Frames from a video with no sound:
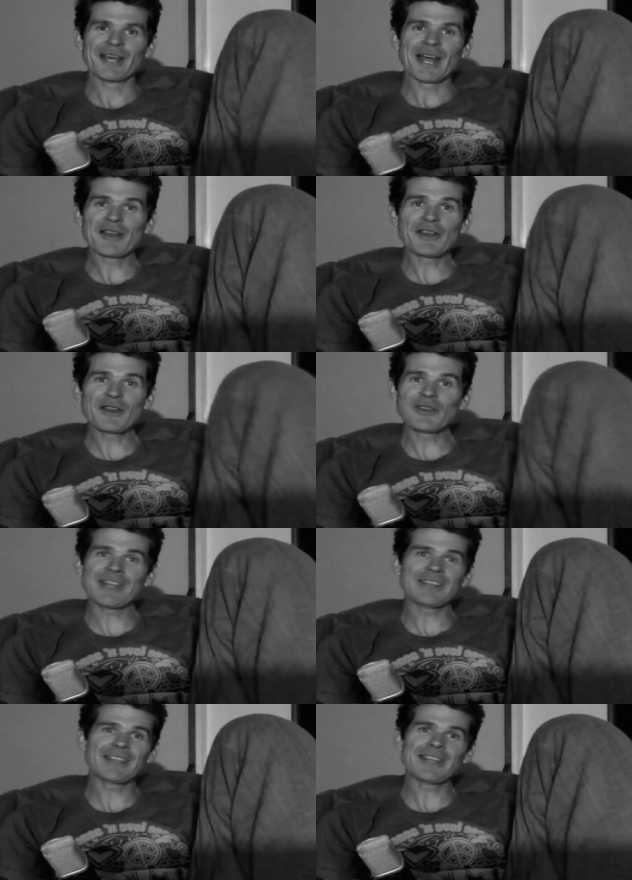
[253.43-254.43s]
I didn't use
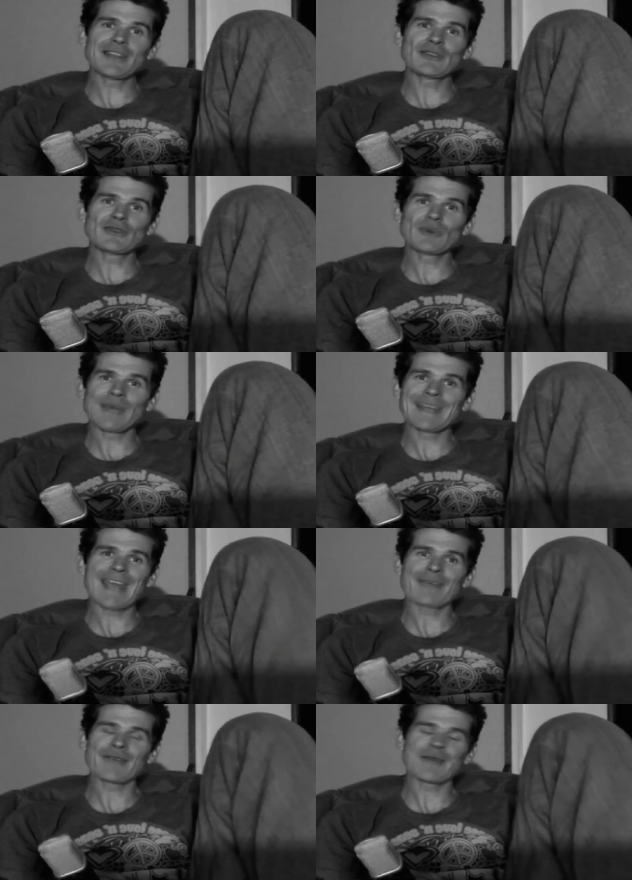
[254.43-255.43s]
any need to do any
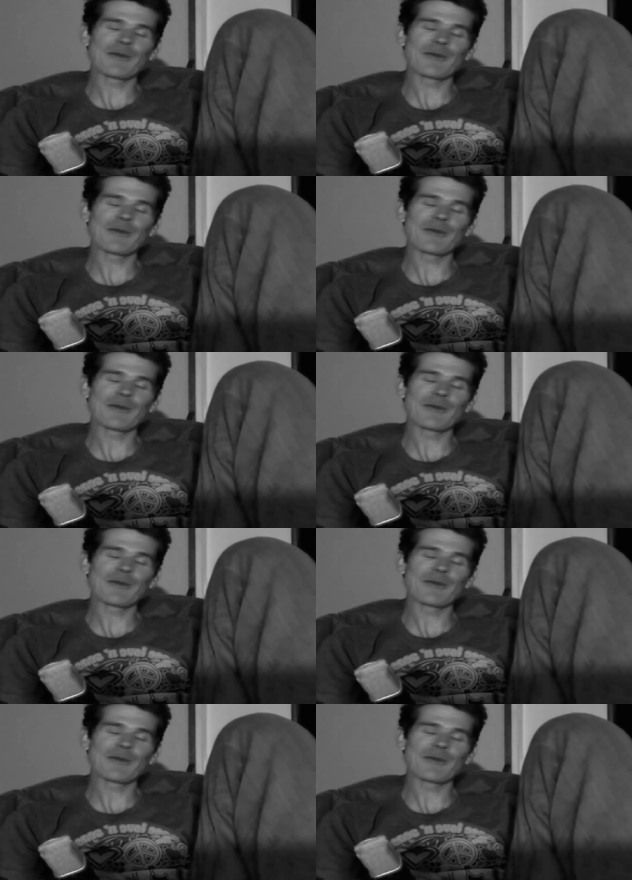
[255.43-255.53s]
caffeine